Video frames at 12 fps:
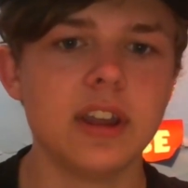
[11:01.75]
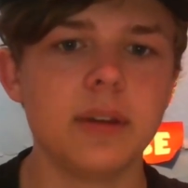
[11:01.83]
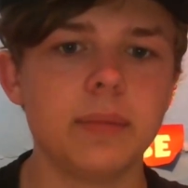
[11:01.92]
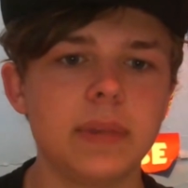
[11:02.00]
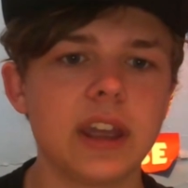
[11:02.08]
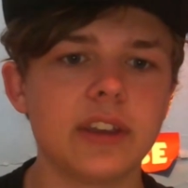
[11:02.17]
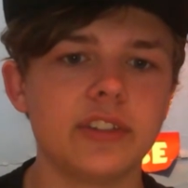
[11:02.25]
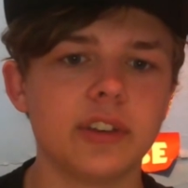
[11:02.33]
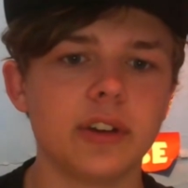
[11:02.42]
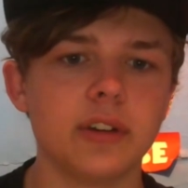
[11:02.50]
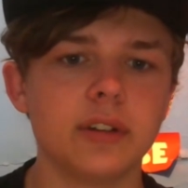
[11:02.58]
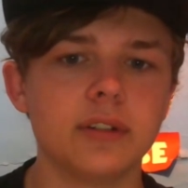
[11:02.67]
But
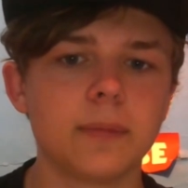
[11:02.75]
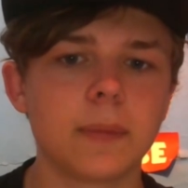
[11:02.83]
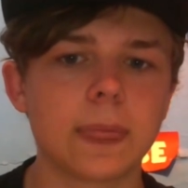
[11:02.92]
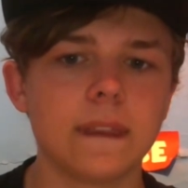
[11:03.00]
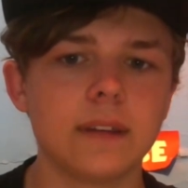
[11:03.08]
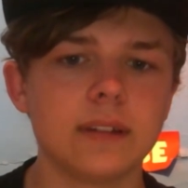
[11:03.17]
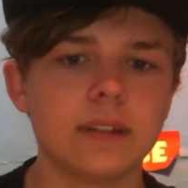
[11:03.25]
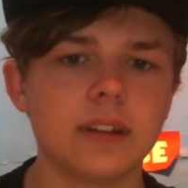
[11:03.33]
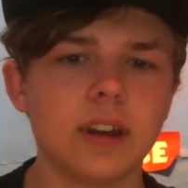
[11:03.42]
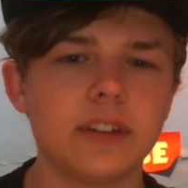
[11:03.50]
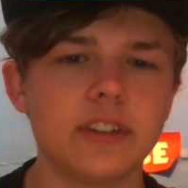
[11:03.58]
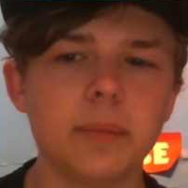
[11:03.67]
so,
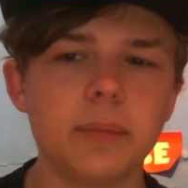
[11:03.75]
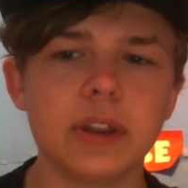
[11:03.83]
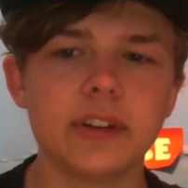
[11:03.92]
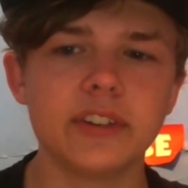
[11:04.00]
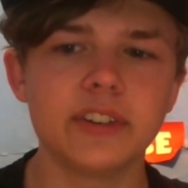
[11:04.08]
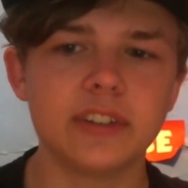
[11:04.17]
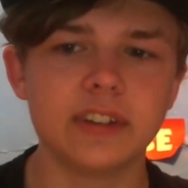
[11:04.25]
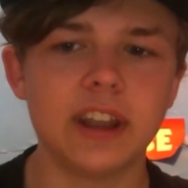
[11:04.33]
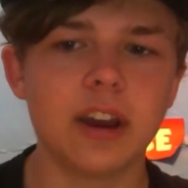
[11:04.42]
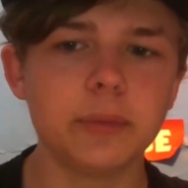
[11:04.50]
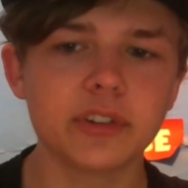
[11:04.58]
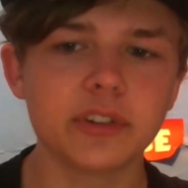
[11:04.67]
to be honest, now
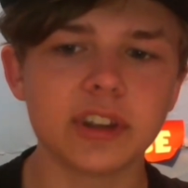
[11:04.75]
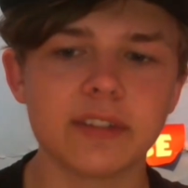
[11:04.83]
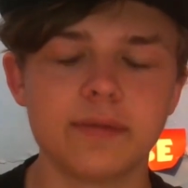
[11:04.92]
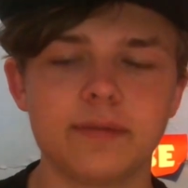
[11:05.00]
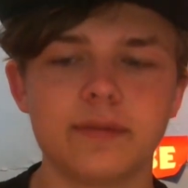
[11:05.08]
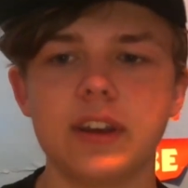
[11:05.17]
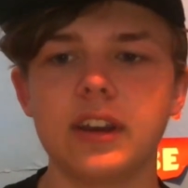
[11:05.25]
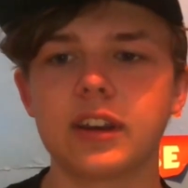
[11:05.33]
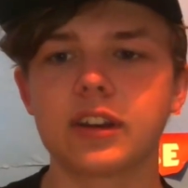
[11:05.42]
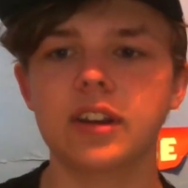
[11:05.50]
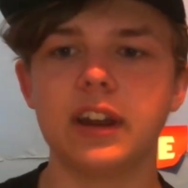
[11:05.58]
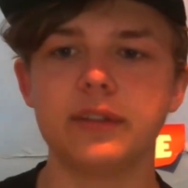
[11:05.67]
I'm just going to give a
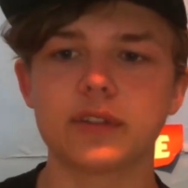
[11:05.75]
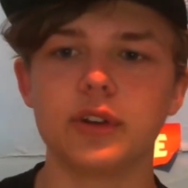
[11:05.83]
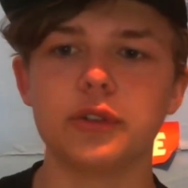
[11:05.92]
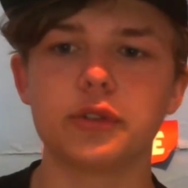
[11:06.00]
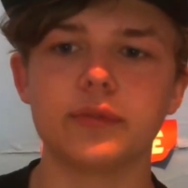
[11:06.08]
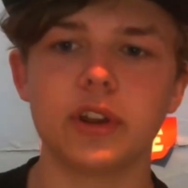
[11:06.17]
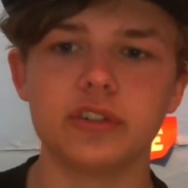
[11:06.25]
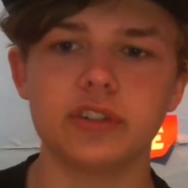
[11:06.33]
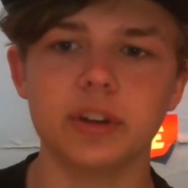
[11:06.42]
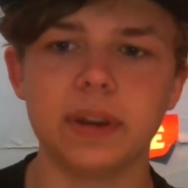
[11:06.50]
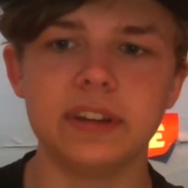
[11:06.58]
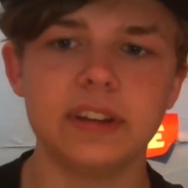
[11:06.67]
kind of controversial
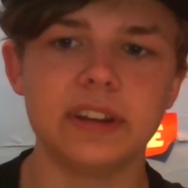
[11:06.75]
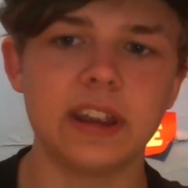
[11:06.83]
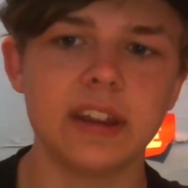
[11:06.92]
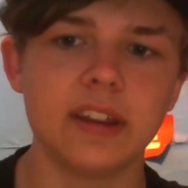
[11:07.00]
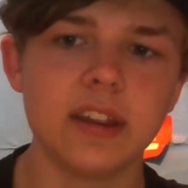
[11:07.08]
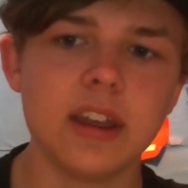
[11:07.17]
opinion here.